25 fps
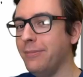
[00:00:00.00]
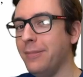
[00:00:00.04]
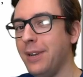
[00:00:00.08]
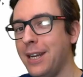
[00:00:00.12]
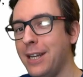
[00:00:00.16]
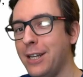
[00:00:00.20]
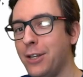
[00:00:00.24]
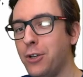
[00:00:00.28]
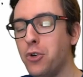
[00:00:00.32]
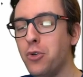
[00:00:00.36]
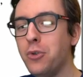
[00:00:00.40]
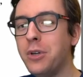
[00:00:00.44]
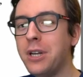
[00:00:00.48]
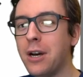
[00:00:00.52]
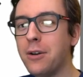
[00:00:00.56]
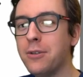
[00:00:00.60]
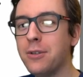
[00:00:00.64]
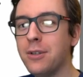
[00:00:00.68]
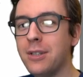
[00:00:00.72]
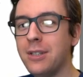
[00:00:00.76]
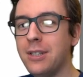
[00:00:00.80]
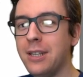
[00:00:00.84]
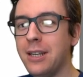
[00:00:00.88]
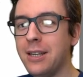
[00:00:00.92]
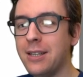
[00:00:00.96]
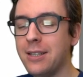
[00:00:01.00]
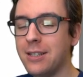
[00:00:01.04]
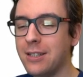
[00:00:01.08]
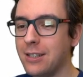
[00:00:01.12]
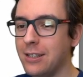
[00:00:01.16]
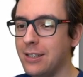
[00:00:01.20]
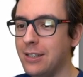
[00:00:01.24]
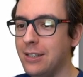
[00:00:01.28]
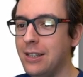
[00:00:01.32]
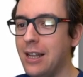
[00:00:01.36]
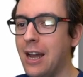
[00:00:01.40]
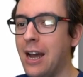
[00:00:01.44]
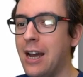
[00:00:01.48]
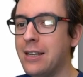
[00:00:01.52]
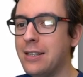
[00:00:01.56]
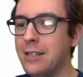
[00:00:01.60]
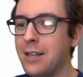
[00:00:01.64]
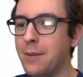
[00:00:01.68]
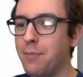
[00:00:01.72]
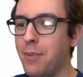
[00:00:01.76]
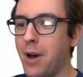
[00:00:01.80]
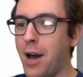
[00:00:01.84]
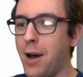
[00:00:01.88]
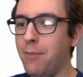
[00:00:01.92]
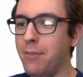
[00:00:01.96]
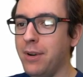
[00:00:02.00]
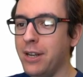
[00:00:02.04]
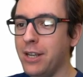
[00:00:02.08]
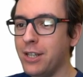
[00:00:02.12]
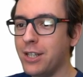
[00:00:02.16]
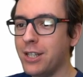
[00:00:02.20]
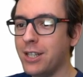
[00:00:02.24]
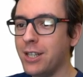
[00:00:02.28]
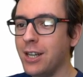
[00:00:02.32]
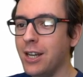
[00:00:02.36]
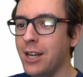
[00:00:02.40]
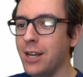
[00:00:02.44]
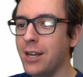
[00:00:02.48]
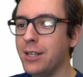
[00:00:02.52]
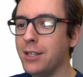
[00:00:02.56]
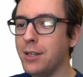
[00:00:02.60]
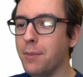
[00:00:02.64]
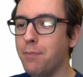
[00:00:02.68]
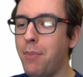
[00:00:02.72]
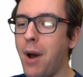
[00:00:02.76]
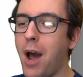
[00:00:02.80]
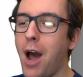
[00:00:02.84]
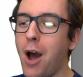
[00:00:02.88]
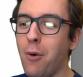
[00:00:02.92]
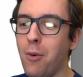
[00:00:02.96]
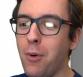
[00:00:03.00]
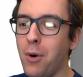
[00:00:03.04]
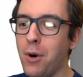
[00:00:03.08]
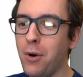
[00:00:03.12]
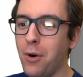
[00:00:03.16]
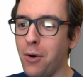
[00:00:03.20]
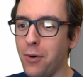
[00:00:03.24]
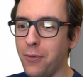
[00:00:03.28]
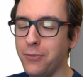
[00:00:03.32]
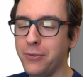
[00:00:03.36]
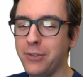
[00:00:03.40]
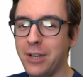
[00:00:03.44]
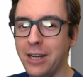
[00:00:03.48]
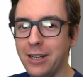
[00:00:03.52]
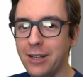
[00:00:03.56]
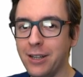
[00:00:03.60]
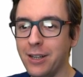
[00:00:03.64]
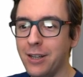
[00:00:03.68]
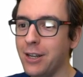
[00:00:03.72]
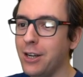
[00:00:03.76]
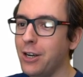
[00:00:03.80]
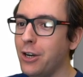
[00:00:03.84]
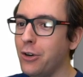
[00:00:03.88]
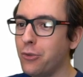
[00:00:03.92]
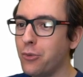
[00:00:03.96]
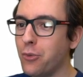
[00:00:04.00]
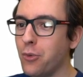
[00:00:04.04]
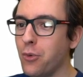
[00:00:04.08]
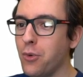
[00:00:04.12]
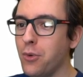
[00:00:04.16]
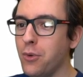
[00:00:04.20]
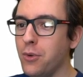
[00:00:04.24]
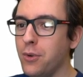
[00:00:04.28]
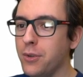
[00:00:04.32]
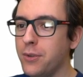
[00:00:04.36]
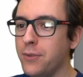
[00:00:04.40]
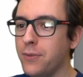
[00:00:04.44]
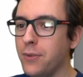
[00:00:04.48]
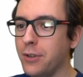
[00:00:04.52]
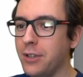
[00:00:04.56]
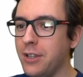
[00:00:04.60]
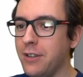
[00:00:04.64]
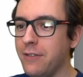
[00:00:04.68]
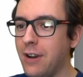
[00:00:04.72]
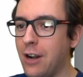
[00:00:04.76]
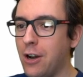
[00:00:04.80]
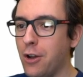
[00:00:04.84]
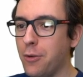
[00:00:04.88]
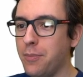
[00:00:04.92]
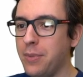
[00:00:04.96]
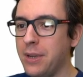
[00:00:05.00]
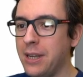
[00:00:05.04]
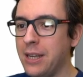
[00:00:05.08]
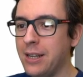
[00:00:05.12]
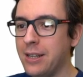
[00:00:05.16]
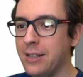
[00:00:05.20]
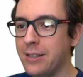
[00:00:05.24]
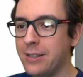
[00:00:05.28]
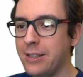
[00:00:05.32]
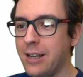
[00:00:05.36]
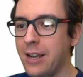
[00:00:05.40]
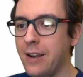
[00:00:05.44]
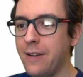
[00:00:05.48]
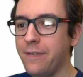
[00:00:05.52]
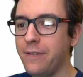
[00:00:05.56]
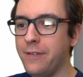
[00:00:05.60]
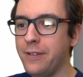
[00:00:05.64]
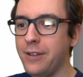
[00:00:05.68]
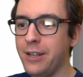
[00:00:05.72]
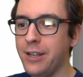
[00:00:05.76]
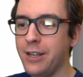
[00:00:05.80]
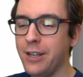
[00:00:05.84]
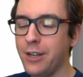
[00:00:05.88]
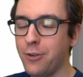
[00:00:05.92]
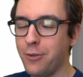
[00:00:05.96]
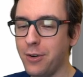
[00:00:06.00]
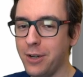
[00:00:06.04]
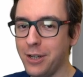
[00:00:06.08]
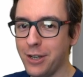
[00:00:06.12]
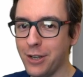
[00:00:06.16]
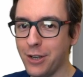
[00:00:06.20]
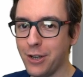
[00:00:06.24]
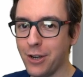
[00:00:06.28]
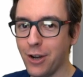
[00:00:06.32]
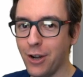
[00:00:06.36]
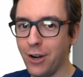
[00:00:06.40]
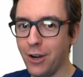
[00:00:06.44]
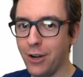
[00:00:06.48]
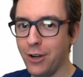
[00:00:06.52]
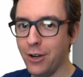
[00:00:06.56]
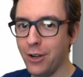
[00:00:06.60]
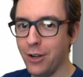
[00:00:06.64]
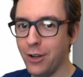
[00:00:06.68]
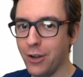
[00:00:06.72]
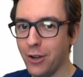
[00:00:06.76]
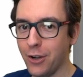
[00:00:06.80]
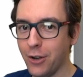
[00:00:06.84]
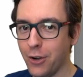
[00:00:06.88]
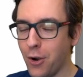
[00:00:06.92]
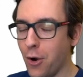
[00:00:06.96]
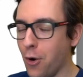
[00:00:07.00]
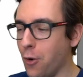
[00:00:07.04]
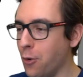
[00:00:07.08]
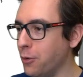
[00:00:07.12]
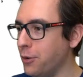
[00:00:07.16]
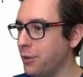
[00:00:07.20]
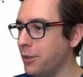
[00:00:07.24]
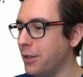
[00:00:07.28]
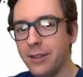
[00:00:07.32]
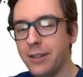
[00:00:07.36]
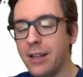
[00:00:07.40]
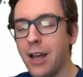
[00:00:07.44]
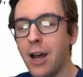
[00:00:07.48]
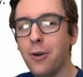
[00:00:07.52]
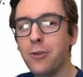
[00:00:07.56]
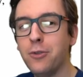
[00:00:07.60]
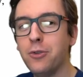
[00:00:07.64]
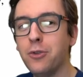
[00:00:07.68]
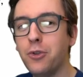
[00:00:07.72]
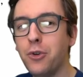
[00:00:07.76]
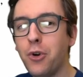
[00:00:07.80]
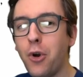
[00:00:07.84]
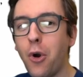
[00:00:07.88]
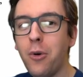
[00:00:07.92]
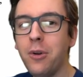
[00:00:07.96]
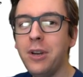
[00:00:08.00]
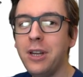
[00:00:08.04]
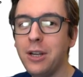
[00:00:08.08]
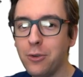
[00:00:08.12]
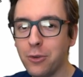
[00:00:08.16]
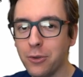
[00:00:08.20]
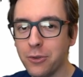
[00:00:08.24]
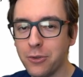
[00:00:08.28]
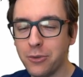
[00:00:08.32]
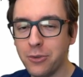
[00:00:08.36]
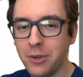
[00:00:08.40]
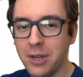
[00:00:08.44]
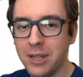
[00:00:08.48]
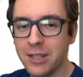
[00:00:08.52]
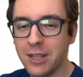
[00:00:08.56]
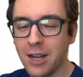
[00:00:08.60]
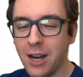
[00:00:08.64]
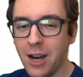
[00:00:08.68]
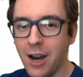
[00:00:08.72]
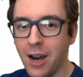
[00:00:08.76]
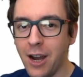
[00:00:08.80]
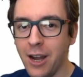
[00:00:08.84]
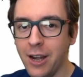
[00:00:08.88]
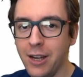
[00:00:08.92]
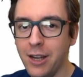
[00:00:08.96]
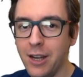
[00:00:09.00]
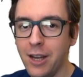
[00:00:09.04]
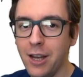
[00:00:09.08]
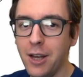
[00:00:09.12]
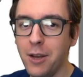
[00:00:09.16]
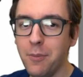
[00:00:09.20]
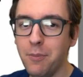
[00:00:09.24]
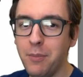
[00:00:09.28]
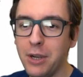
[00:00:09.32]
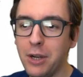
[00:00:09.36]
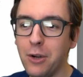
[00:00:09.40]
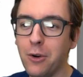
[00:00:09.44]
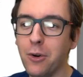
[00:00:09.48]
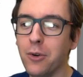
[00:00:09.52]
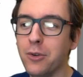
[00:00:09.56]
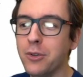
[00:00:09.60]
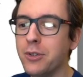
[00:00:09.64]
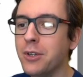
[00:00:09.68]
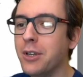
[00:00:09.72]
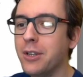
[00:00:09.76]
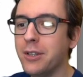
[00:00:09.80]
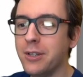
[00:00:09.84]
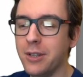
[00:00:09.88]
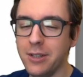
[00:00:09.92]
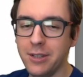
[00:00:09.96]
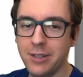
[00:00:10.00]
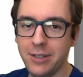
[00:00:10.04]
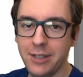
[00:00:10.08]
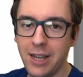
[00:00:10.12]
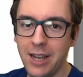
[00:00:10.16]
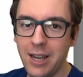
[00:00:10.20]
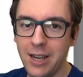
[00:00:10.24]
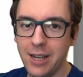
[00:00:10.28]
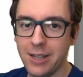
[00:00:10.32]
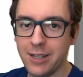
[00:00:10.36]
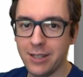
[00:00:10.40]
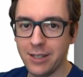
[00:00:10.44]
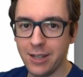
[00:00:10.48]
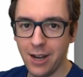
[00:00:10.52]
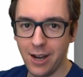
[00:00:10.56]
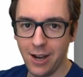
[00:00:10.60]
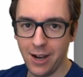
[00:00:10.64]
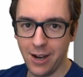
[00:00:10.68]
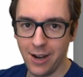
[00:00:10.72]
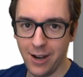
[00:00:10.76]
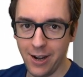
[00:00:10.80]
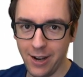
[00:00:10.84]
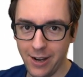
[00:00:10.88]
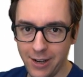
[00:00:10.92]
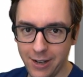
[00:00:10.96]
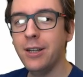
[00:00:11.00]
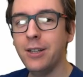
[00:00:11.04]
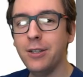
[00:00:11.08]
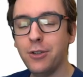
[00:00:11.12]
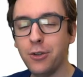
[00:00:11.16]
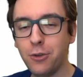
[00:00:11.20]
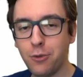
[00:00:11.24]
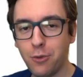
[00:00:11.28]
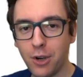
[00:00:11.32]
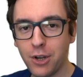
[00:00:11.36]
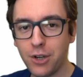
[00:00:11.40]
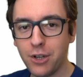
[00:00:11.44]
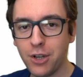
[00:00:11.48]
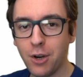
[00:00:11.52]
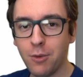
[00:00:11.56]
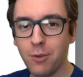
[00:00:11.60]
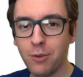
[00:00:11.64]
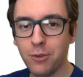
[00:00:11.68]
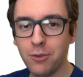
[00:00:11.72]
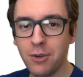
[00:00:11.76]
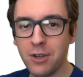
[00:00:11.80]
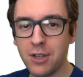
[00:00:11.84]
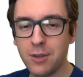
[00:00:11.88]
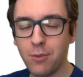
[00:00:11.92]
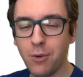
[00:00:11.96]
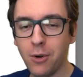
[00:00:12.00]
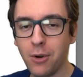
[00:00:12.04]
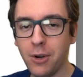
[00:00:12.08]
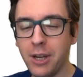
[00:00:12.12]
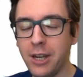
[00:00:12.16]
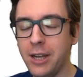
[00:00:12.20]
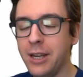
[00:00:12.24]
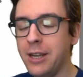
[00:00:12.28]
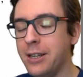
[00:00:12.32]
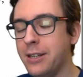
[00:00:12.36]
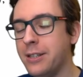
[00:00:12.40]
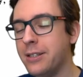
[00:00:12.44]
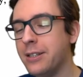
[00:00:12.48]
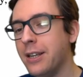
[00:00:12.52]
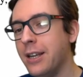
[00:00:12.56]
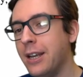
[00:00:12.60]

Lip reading: In 2006, NASA published The Power of 10, Rules for Developing Safety Critical Code. Now the coding constraints are high because the stakes are high. The question I want to explore is,